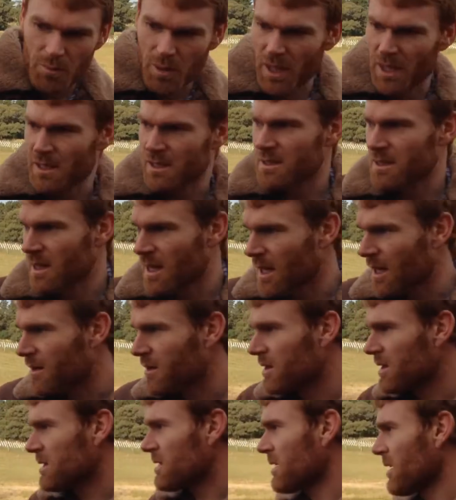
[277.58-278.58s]
But
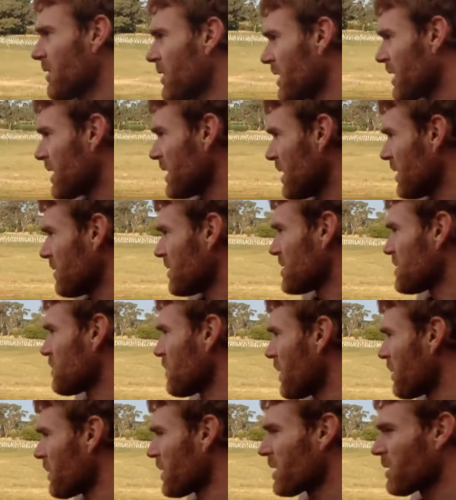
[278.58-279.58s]
this area here
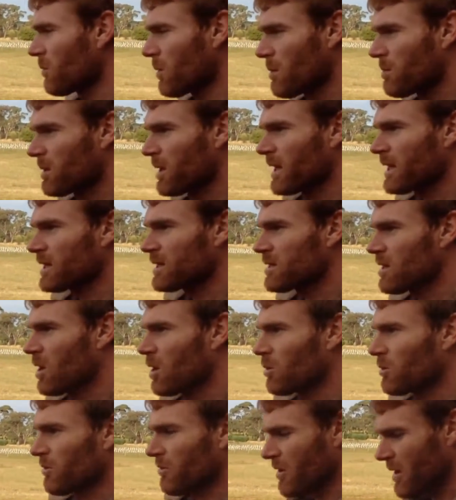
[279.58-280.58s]
is where we're planning to
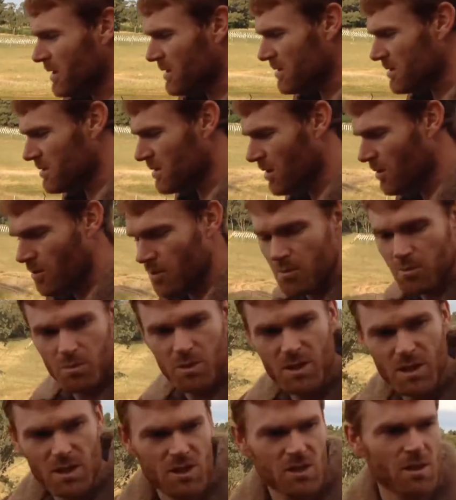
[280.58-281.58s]
hold events, so
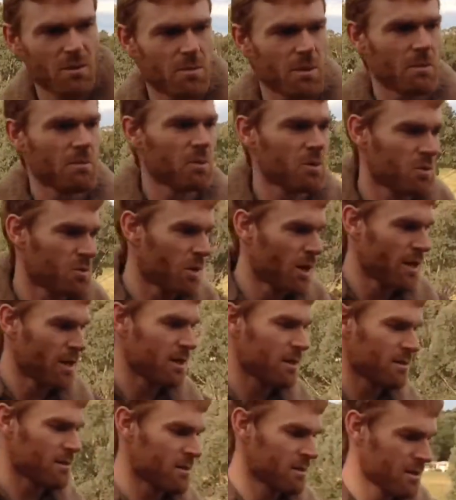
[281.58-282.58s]
potentially people's
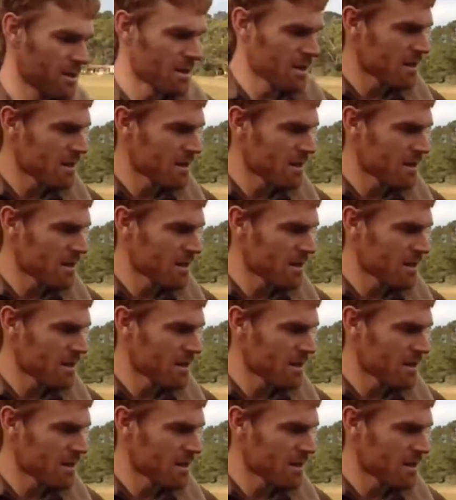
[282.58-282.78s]
weddings and